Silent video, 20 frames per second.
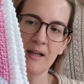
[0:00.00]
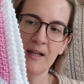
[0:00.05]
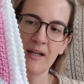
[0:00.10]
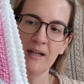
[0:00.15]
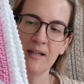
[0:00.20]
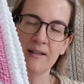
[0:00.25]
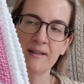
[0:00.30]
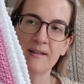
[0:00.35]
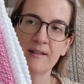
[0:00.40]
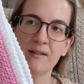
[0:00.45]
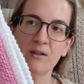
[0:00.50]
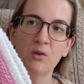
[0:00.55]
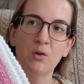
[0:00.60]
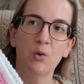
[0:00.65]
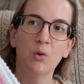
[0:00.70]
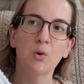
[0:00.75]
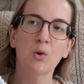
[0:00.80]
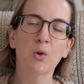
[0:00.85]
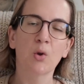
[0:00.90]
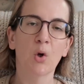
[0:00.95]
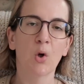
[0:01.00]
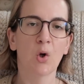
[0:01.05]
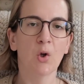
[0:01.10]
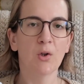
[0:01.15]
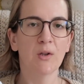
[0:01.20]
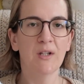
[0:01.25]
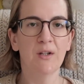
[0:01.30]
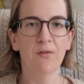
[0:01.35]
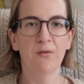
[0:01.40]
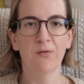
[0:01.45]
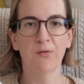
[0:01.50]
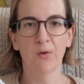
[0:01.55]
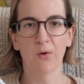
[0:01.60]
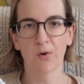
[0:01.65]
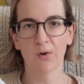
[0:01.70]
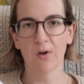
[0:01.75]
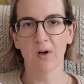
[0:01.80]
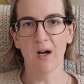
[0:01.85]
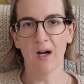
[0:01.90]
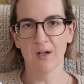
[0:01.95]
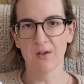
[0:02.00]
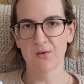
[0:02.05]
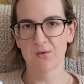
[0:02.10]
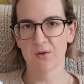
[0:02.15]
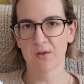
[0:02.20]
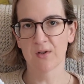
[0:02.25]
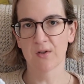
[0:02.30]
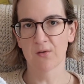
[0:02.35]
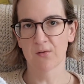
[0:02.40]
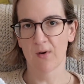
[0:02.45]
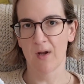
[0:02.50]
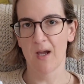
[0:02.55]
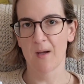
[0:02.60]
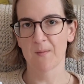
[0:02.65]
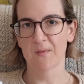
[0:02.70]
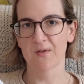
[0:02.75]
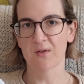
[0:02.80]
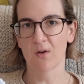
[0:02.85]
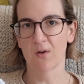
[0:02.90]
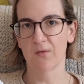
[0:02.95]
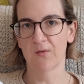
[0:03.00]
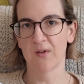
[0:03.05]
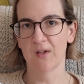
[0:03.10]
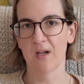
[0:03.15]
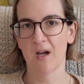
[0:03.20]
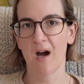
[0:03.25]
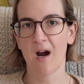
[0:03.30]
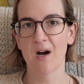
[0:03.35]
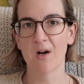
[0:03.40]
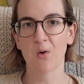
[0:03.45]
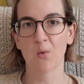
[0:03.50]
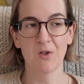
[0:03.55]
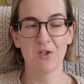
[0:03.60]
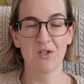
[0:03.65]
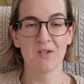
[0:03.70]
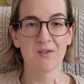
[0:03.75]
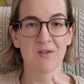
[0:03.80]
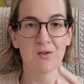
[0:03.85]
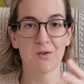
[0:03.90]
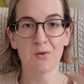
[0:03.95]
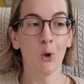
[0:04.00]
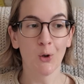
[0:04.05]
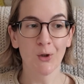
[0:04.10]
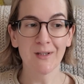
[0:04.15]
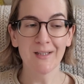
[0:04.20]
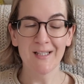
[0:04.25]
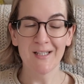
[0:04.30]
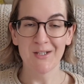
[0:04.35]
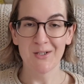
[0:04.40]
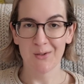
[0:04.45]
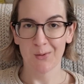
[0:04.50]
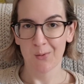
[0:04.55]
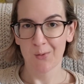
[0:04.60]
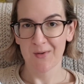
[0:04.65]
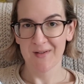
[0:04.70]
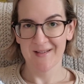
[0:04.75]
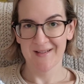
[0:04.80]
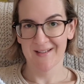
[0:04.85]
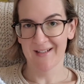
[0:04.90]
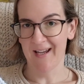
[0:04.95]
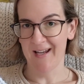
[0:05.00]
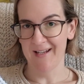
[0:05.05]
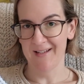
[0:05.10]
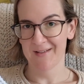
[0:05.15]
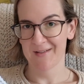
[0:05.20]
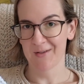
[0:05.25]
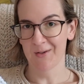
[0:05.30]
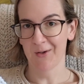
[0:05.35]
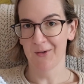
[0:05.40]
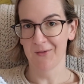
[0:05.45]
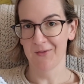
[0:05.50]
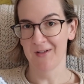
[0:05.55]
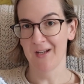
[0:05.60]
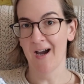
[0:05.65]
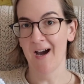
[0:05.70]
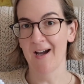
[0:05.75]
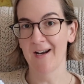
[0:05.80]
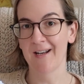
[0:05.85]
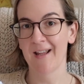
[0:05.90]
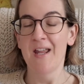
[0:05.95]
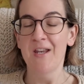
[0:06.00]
It took only 400 grams of yarn, which is only 2 skeins of yarn.